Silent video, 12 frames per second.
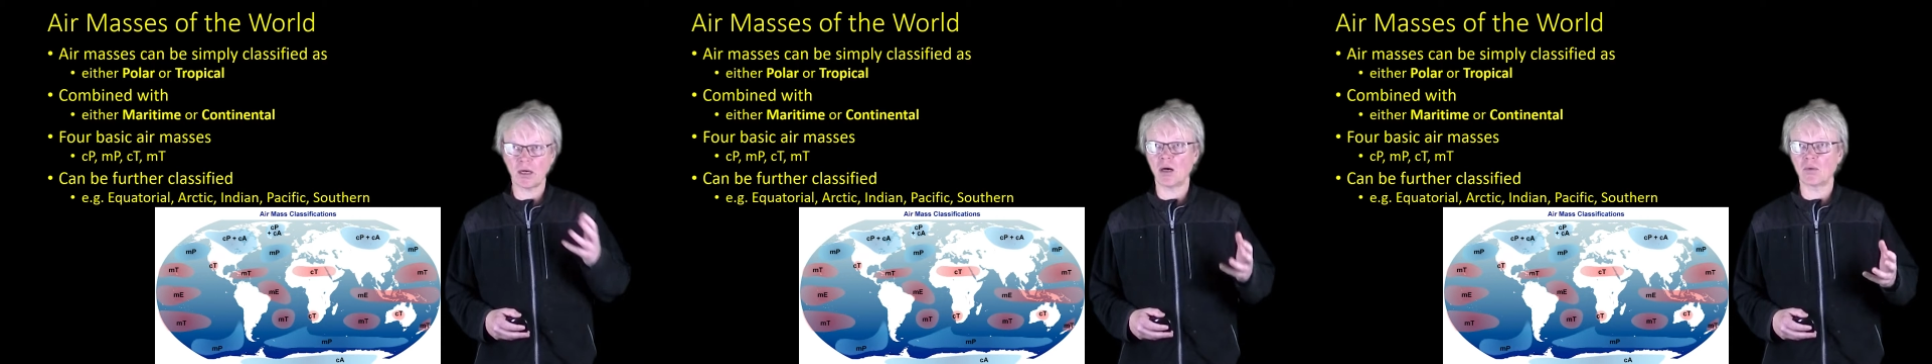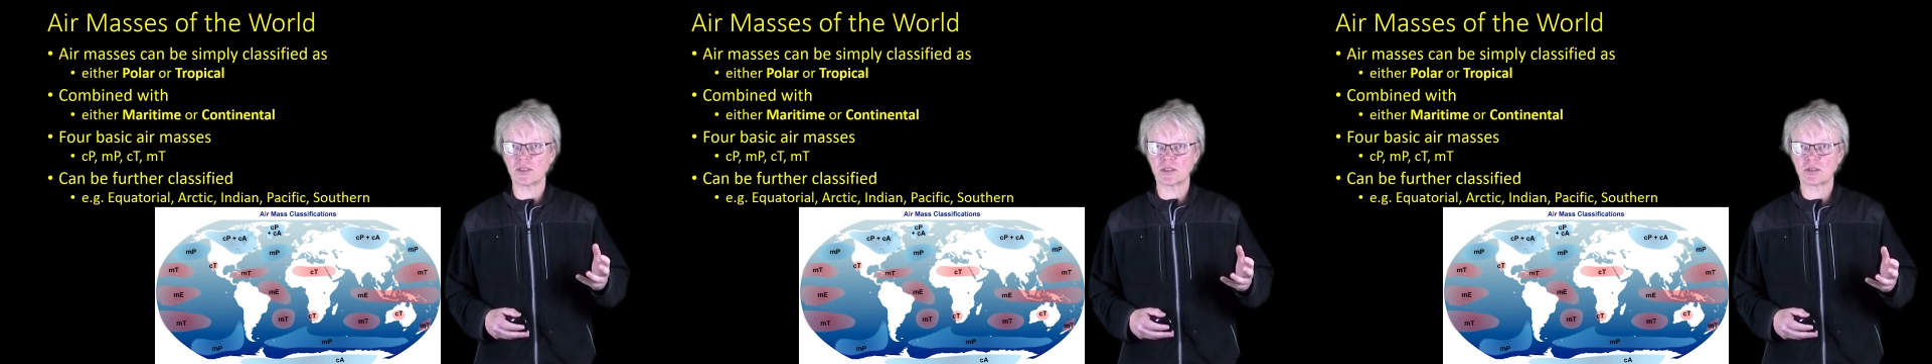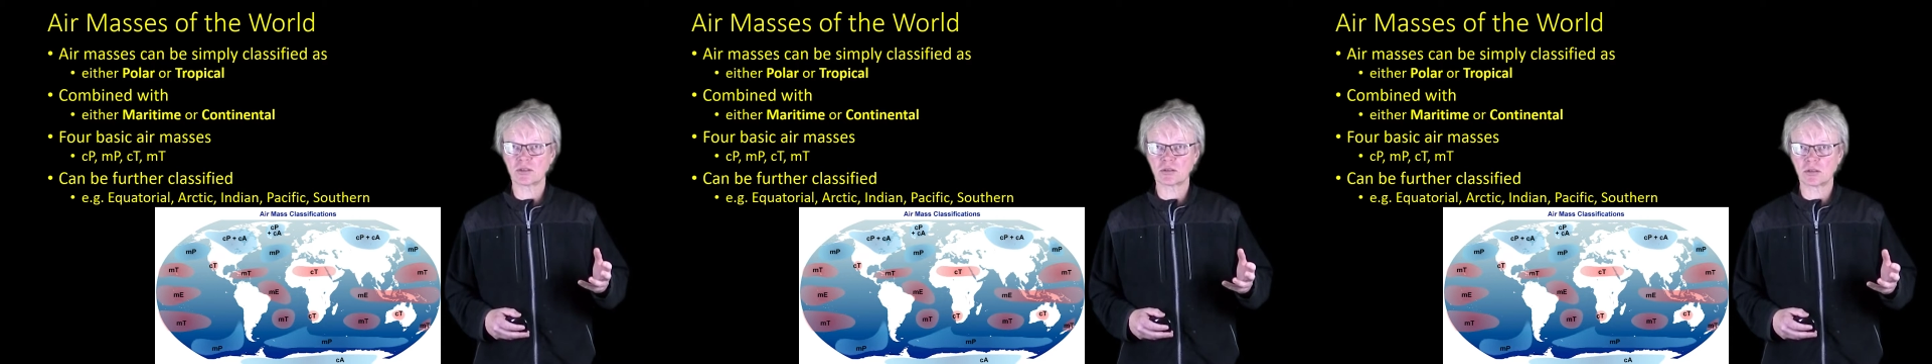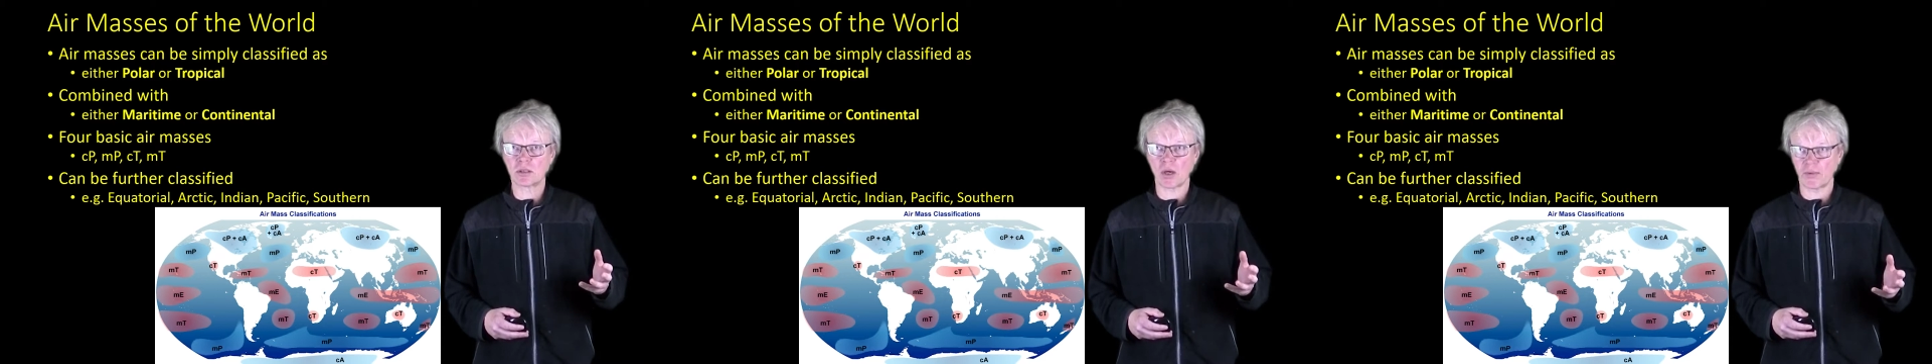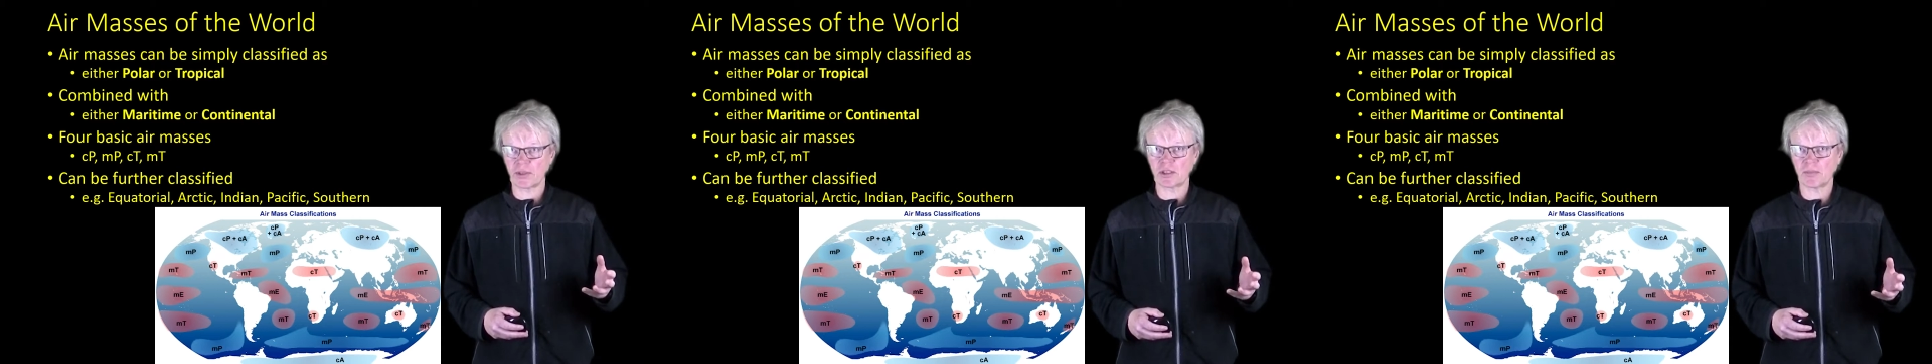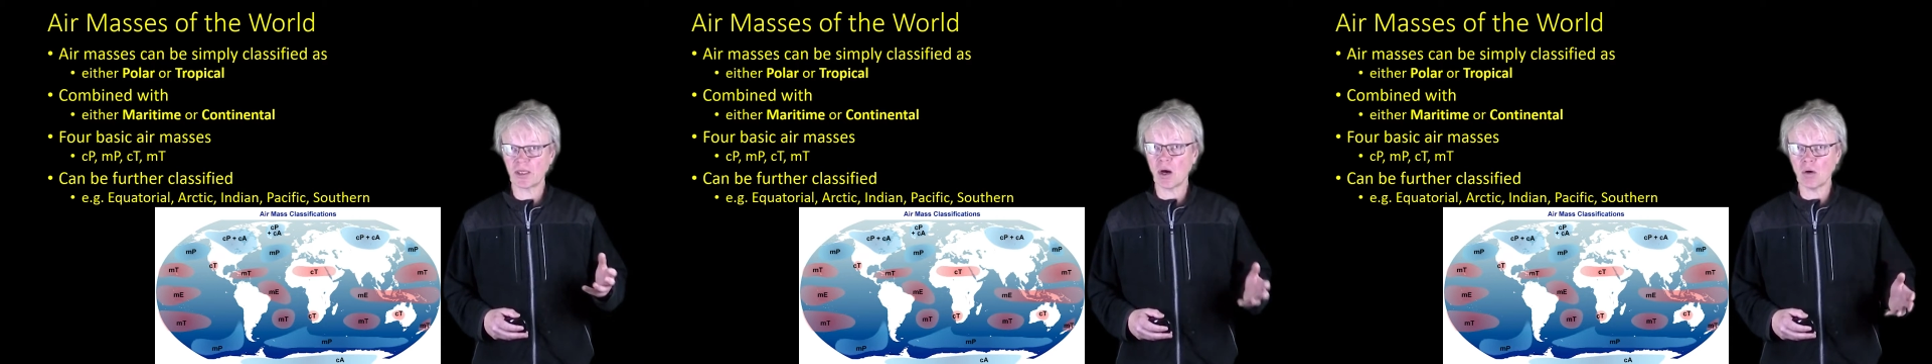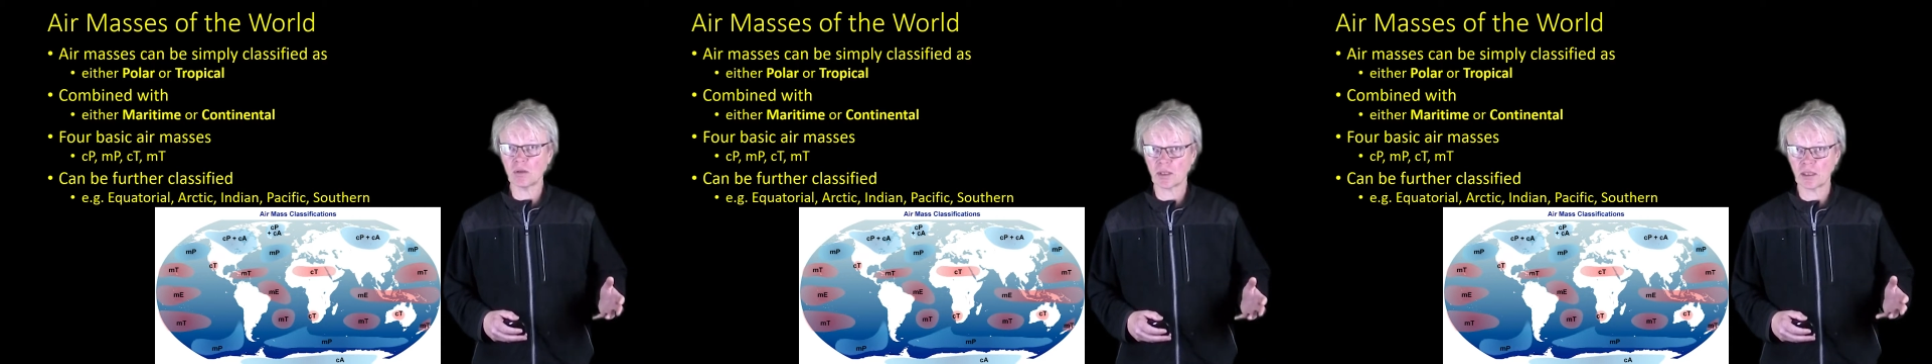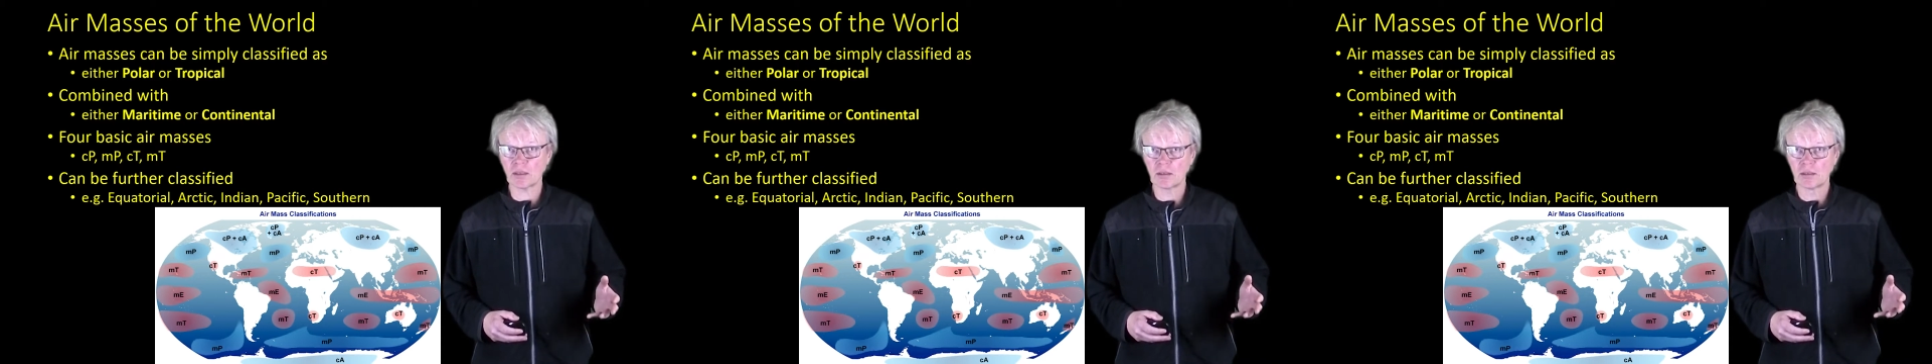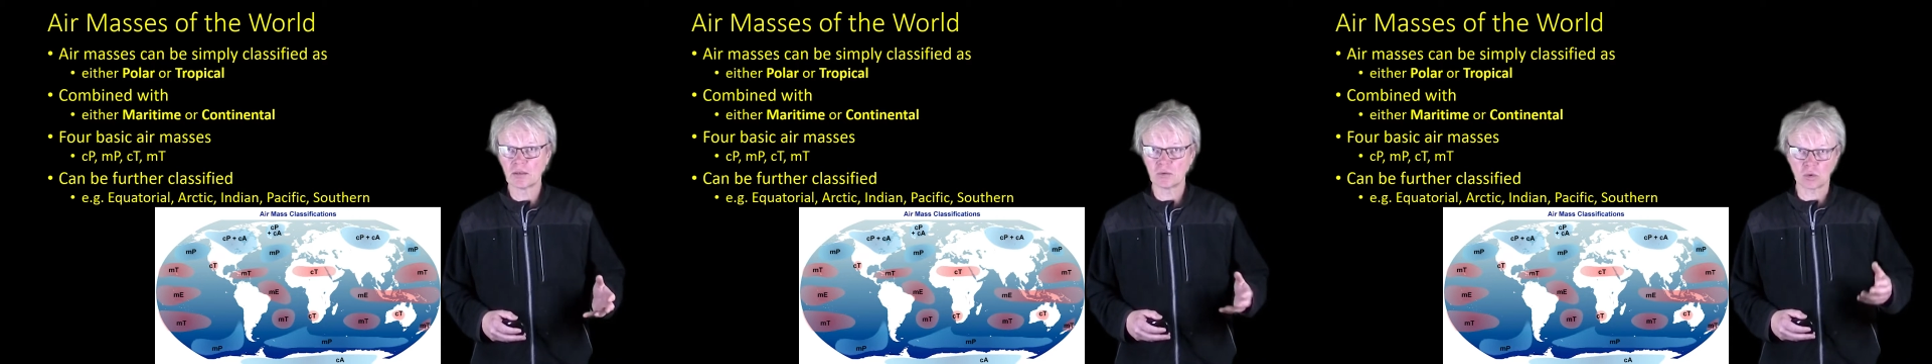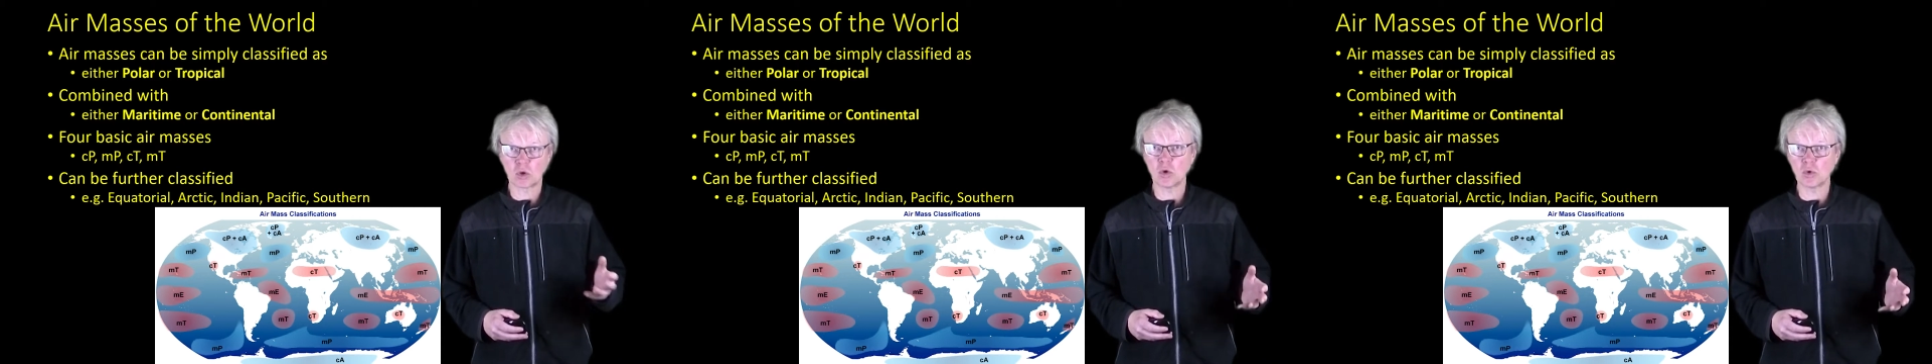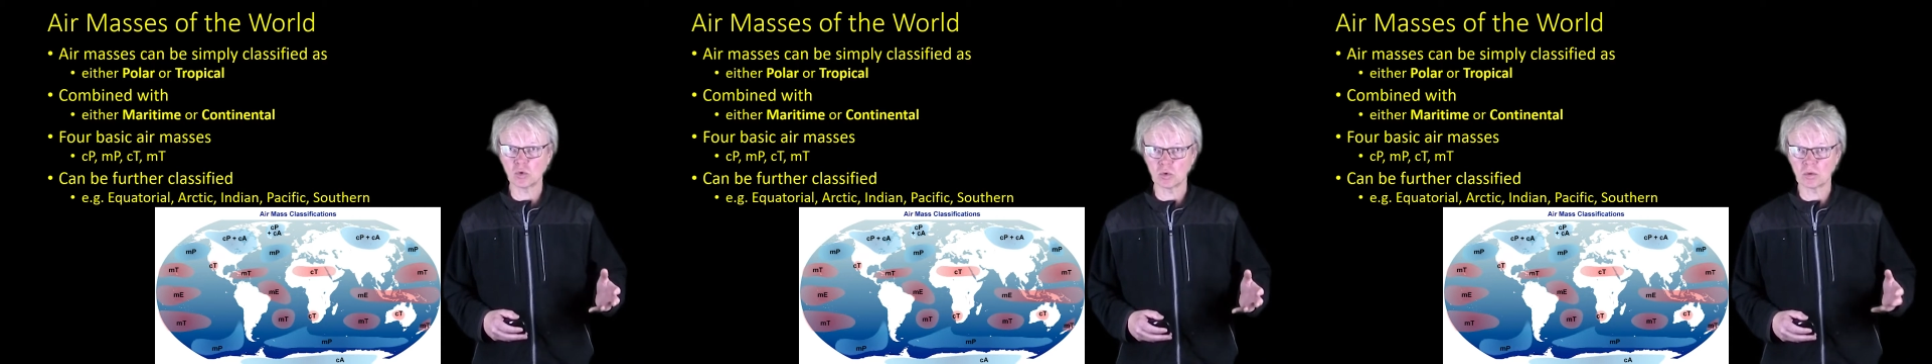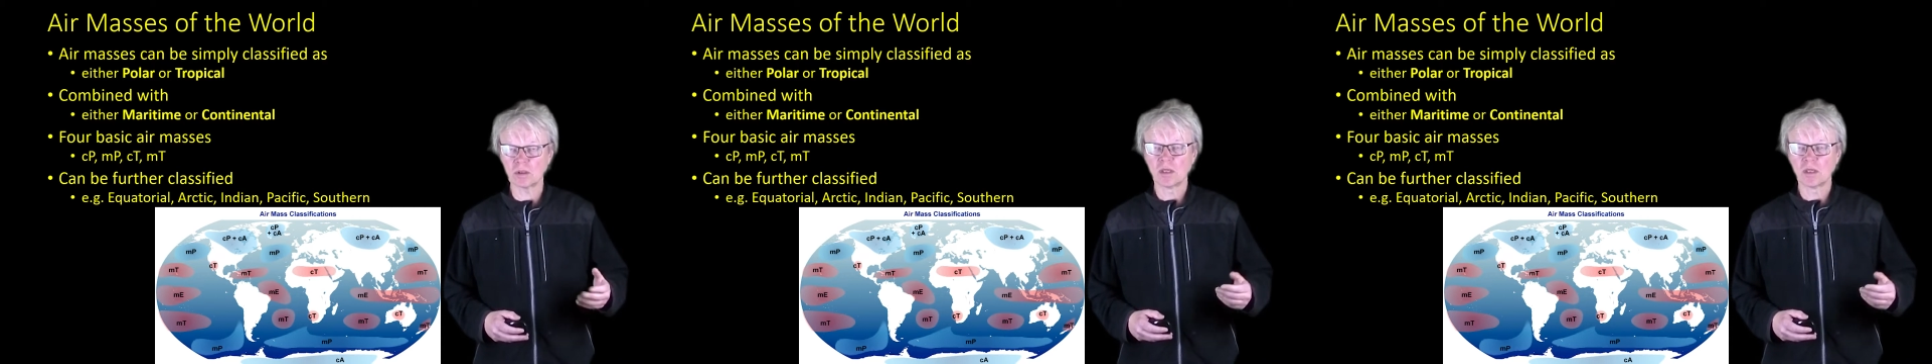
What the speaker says: oh, it's going to be colder or cool.